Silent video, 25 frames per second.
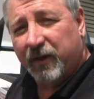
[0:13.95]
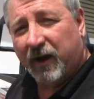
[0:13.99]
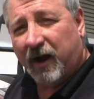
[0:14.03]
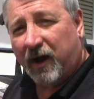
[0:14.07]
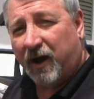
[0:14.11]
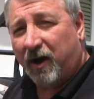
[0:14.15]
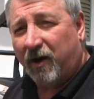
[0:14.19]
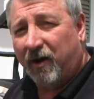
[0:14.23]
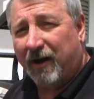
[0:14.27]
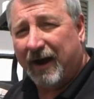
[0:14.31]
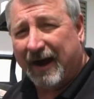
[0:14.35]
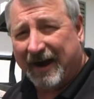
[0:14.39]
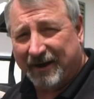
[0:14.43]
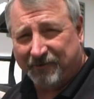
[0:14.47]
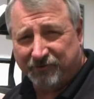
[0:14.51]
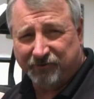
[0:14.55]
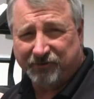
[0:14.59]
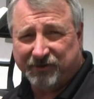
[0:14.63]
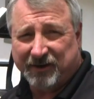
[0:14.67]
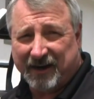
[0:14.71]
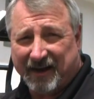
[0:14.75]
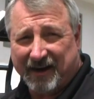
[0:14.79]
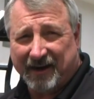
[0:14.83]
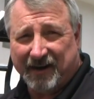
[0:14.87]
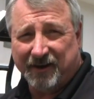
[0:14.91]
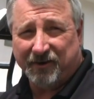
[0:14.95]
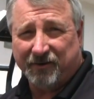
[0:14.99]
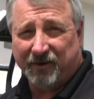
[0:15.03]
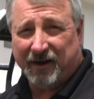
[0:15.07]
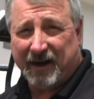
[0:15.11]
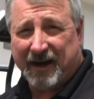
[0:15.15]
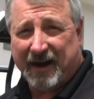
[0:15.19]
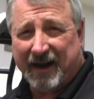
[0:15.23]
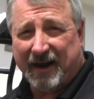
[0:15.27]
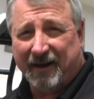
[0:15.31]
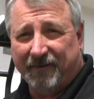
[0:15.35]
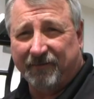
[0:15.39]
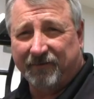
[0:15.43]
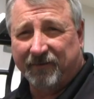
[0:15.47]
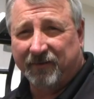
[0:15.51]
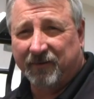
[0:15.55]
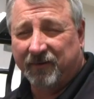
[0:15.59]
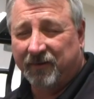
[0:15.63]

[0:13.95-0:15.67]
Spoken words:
an all hydrostatic drive.